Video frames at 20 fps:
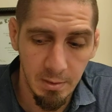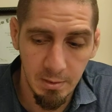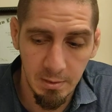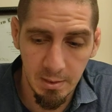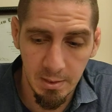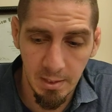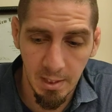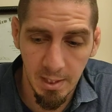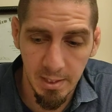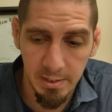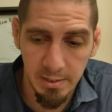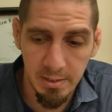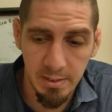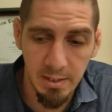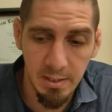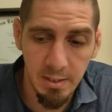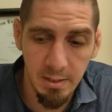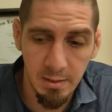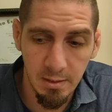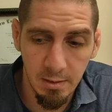The
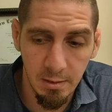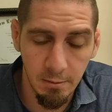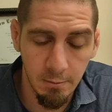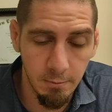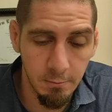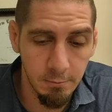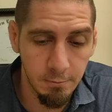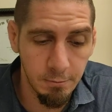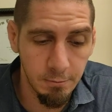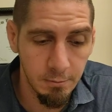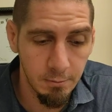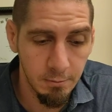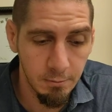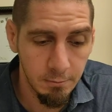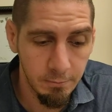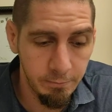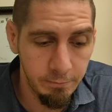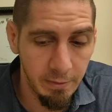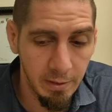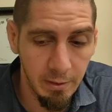idea of
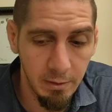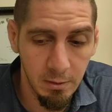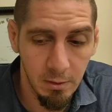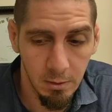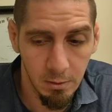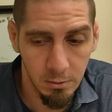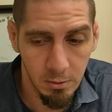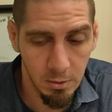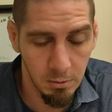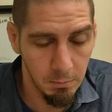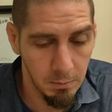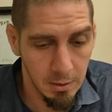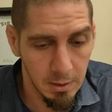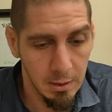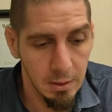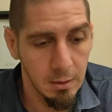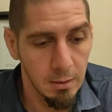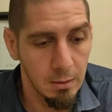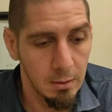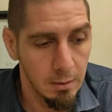failure to
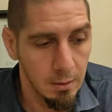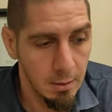me